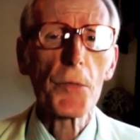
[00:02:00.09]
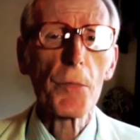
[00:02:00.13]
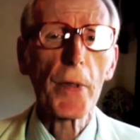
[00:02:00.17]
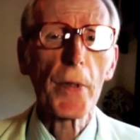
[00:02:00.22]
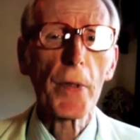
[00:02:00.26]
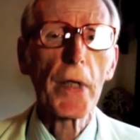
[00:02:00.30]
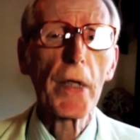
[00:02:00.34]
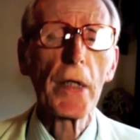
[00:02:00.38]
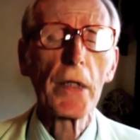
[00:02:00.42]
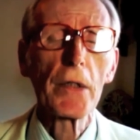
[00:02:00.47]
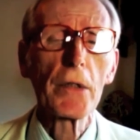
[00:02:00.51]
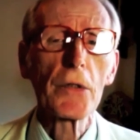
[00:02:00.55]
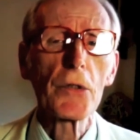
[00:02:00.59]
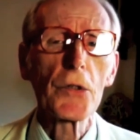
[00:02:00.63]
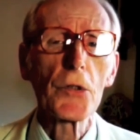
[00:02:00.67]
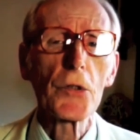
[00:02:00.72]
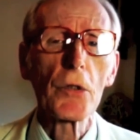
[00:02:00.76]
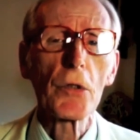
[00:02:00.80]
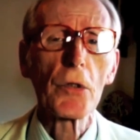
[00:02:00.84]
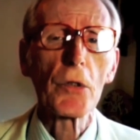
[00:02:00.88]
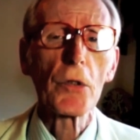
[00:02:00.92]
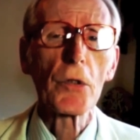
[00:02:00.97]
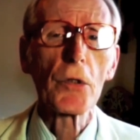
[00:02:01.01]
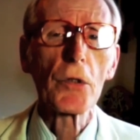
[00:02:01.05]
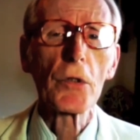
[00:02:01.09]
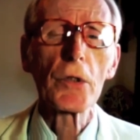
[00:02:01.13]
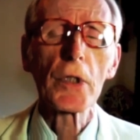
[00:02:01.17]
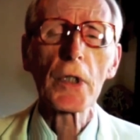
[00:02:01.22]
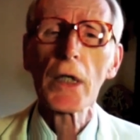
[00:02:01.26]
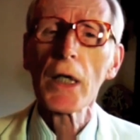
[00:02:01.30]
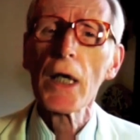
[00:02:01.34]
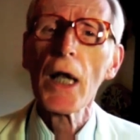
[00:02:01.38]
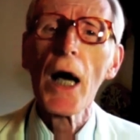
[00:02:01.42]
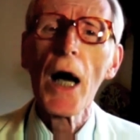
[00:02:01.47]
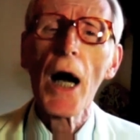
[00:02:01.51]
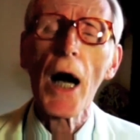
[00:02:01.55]
begin to
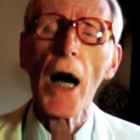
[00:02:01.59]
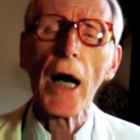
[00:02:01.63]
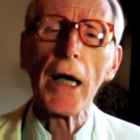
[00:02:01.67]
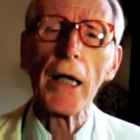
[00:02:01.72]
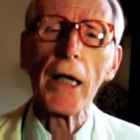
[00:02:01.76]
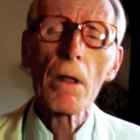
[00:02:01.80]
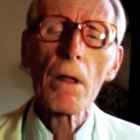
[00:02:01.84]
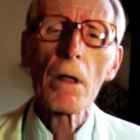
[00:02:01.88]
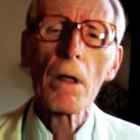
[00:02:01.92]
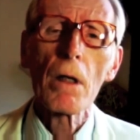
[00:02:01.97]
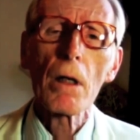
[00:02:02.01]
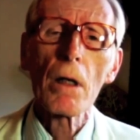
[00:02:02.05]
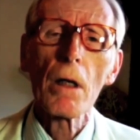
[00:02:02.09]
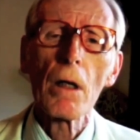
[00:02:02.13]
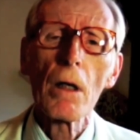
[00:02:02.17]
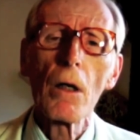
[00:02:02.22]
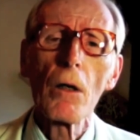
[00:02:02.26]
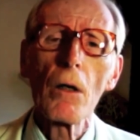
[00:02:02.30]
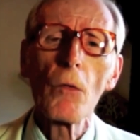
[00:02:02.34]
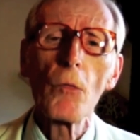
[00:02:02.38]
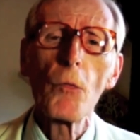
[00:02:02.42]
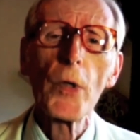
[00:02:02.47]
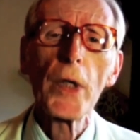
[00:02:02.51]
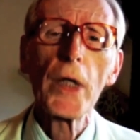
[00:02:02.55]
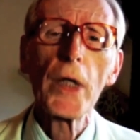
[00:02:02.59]
decline. We